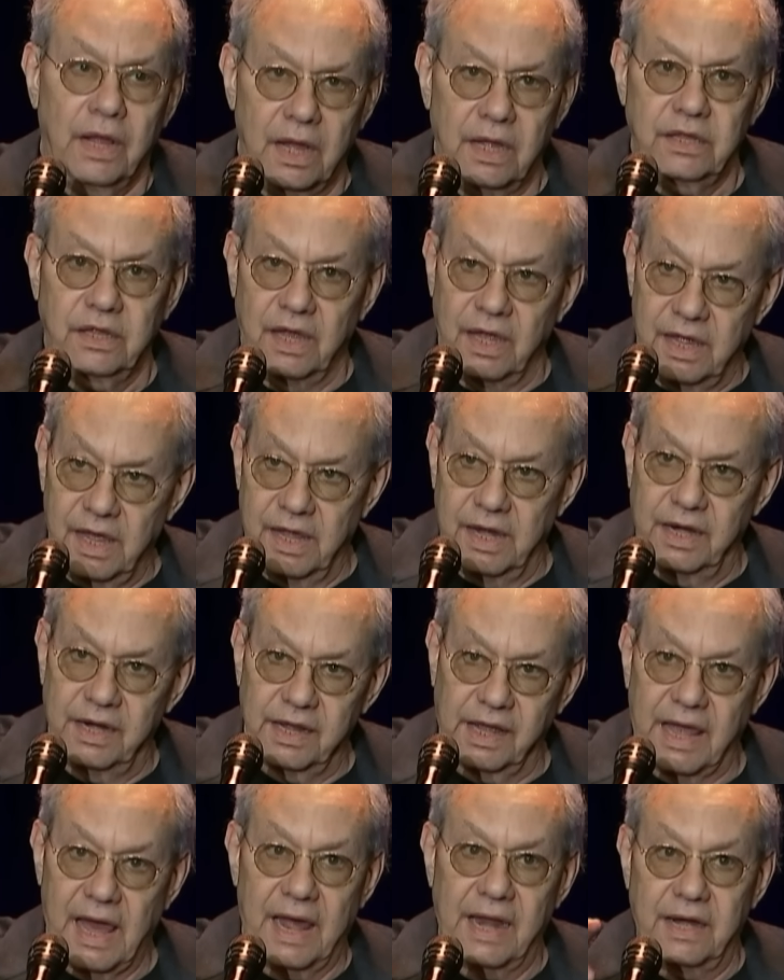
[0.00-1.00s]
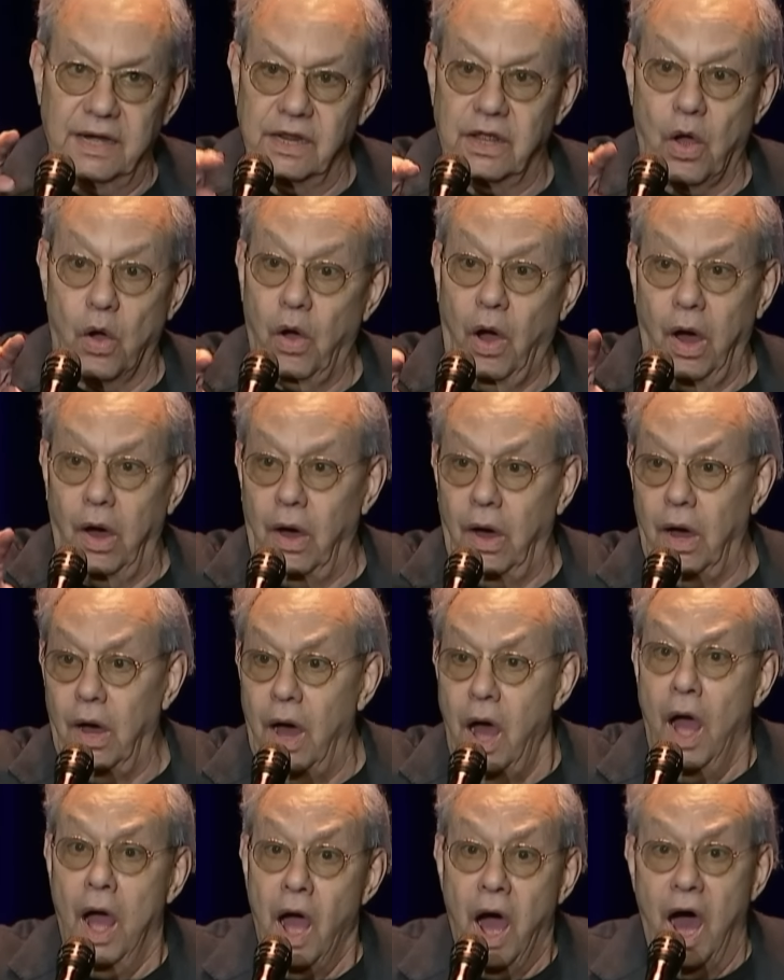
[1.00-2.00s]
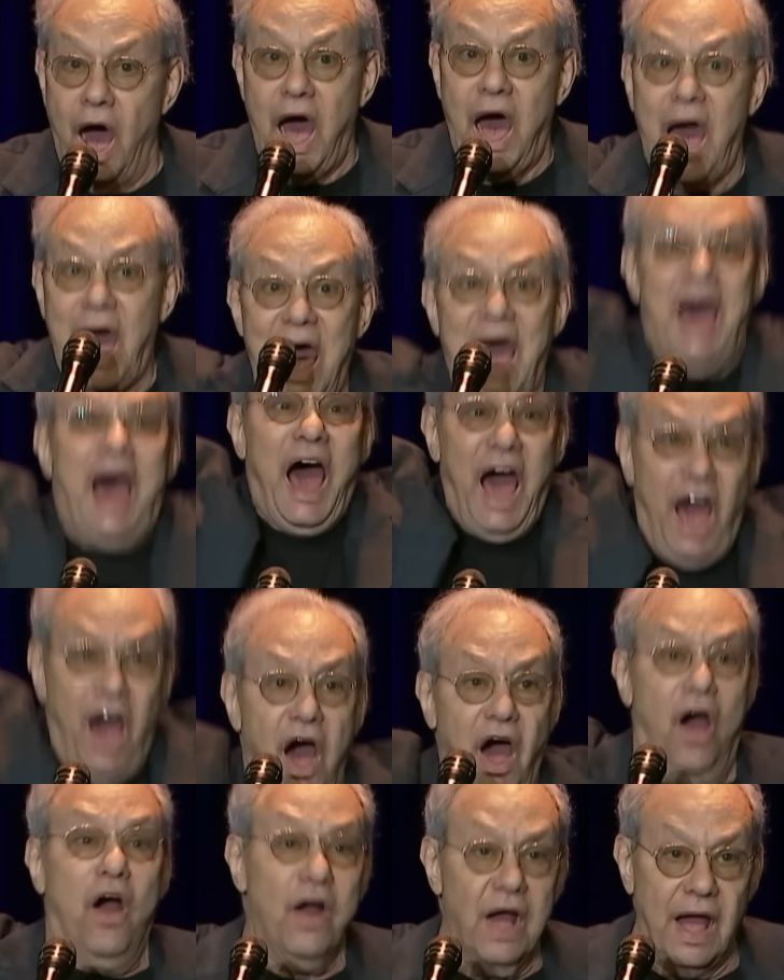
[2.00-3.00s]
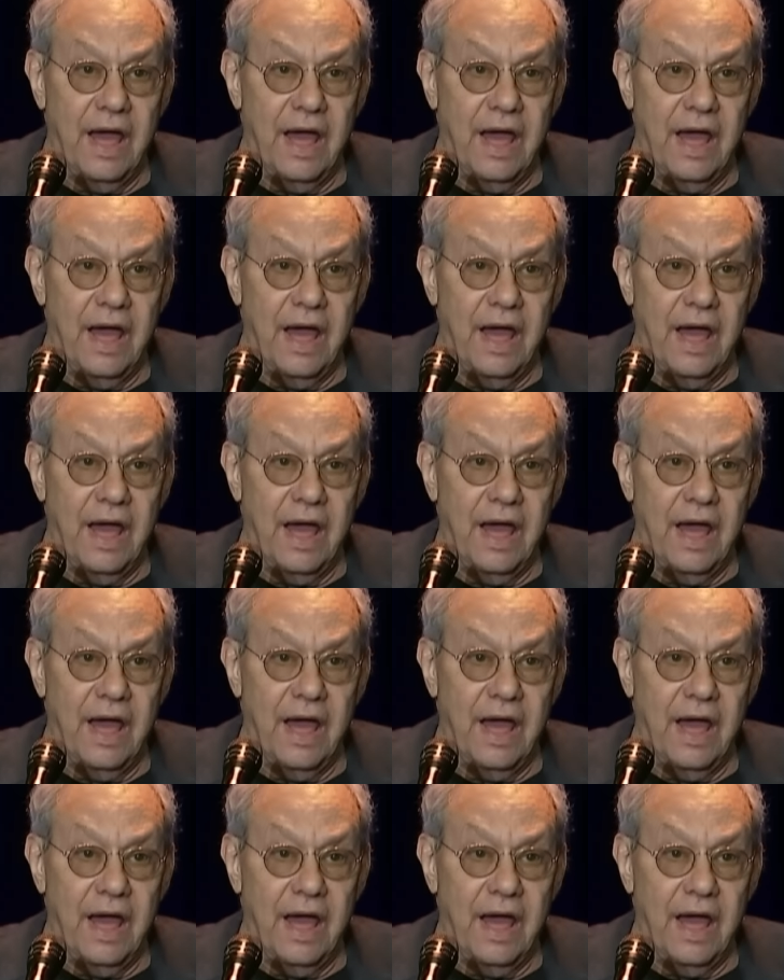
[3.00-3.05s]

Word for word: and you hit it again and you go, oh, oh, oh,